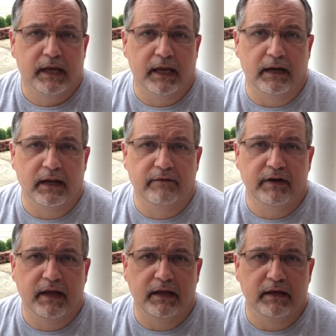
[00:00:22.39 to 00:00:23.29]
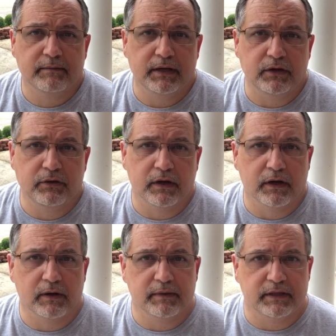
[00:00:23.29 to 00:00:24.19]
and 11 a.m. and you
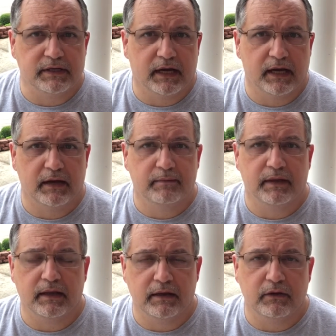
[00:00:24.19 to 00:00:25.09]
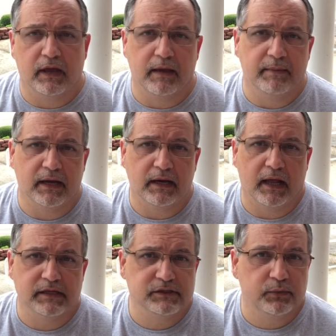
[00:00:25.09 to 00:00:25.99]
come at the time that you came at
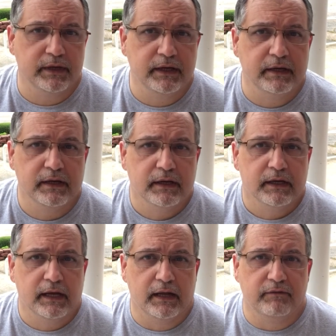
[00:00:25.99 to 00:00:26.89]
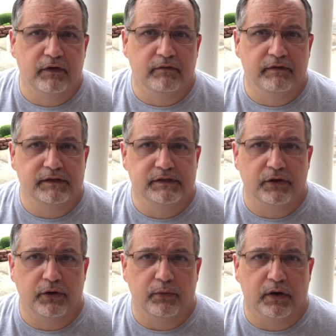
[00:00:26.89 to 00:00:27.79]
last week. And if you're a
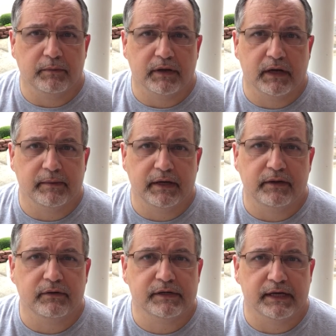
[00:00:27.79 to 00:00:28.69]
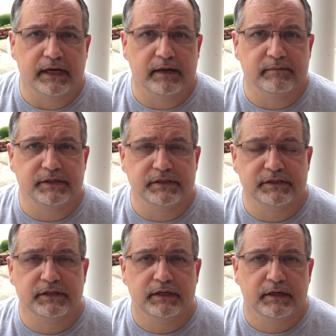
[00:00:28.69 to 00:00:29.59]
visitor, you're welcome to come at either time.
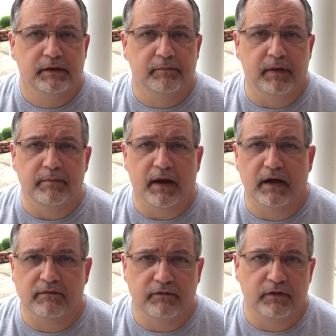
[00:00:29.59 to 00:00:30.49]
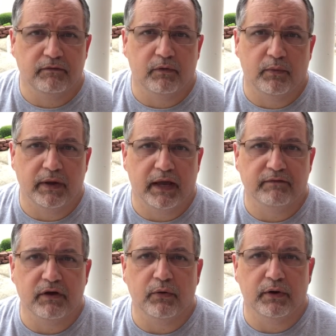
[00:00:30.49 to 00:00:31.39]
Just be mindful of what we
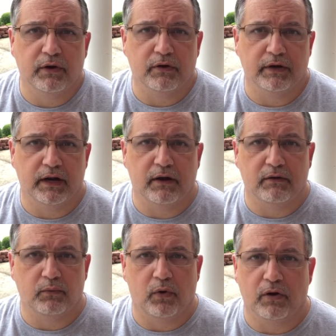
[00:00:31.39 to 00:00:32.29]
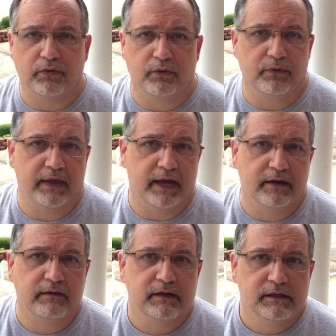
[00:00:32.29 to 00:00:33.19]
have going on and I'll walk through that
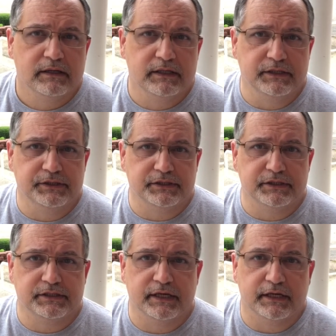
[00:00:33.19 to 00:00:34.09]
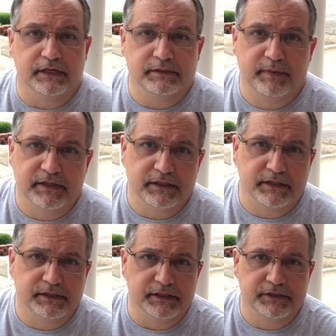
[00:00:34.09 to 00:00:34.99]
in just a second, especially
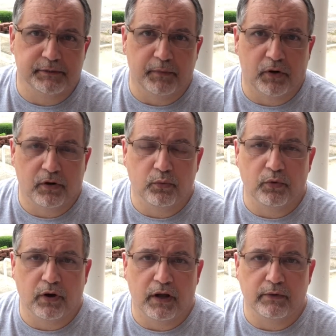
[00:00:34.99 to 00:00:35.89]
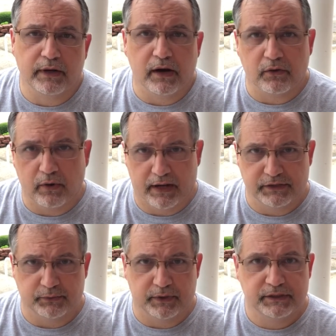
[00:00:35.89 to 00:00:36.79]
since tomorrow we're honoring our
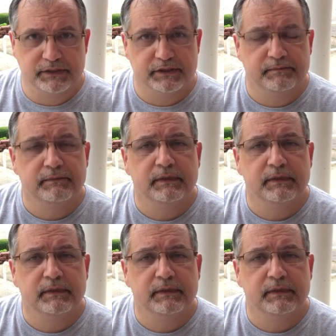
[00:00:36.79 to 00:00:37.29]
graduates.